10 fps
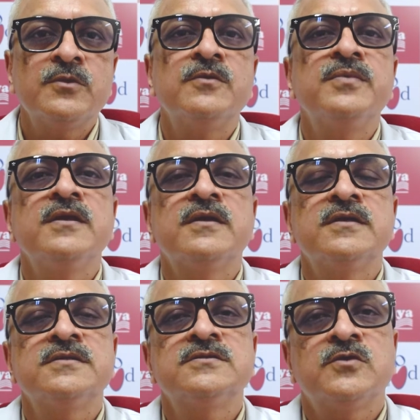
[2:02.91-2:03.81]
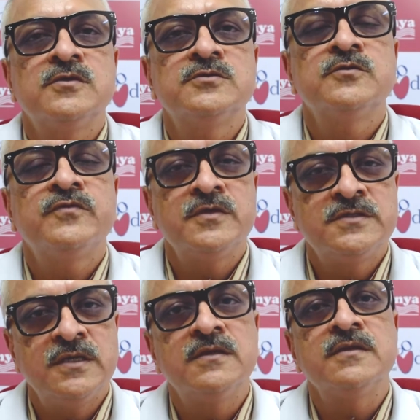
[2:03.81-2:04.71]
complications also for
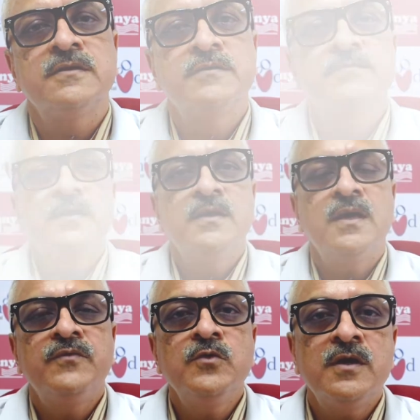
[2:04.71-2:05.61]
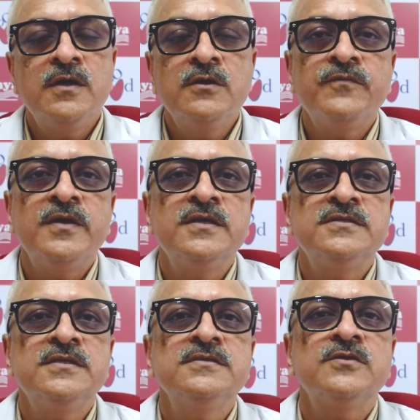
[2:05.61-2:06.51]
children. Have you heard of a
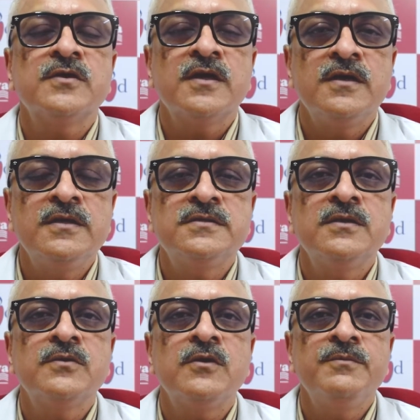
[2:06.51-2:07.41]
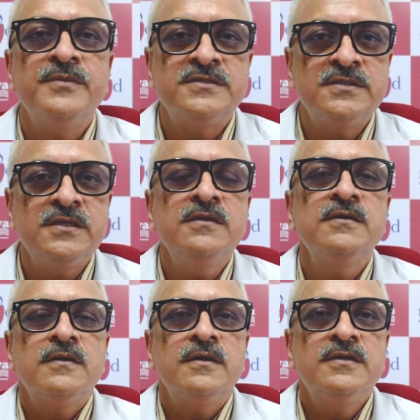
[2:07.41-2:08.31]
disease or condition called MIS-C?
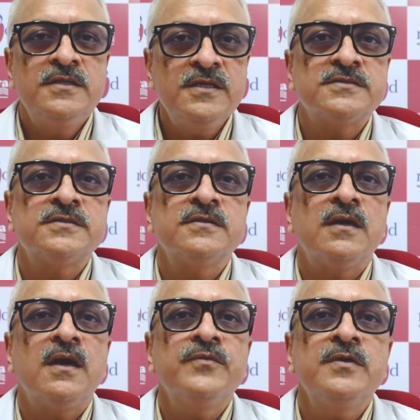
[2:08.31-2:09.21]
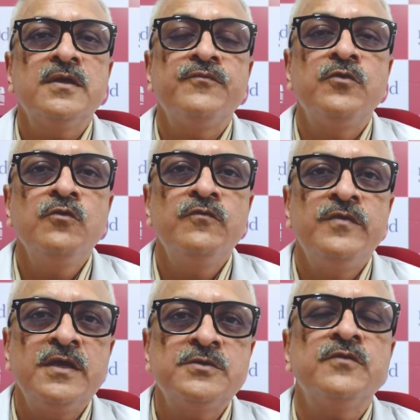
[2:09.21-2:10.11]
In this, after a few
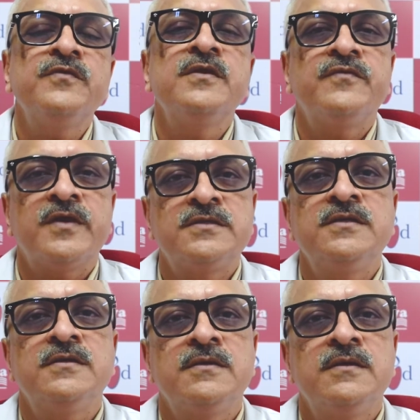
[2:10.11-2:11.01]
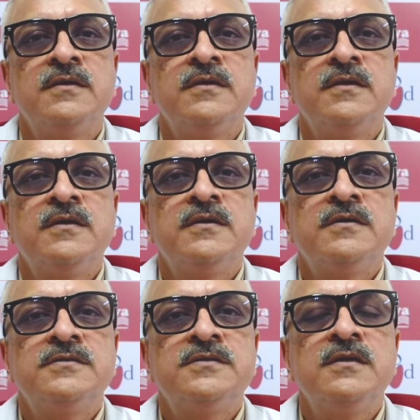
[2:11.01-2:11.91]
weeks of infection,
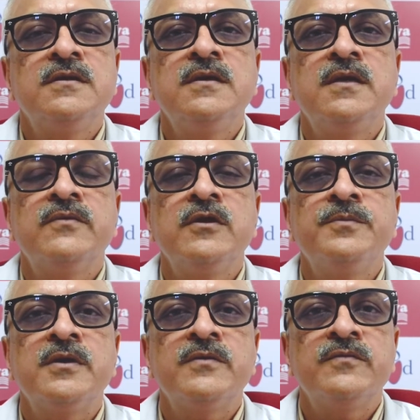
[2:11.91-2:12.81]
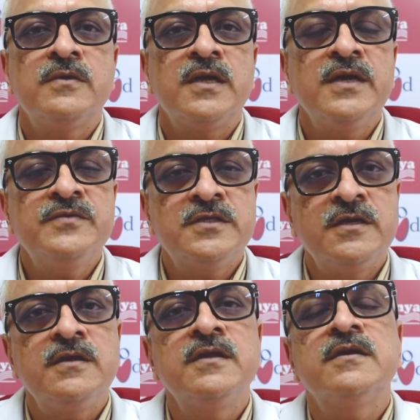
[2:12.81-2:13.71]
children develop a
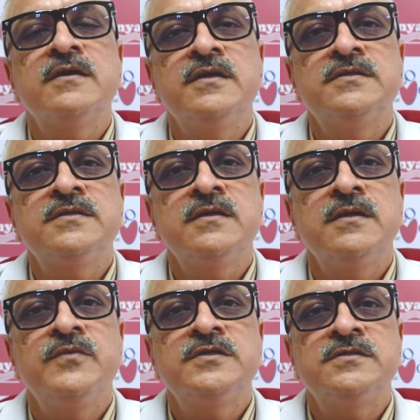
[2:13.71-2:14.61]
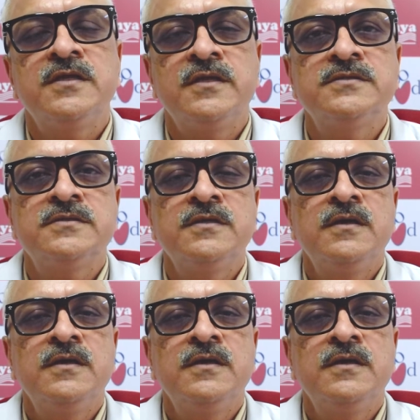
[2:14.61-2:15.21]
life-threatening condition in which there is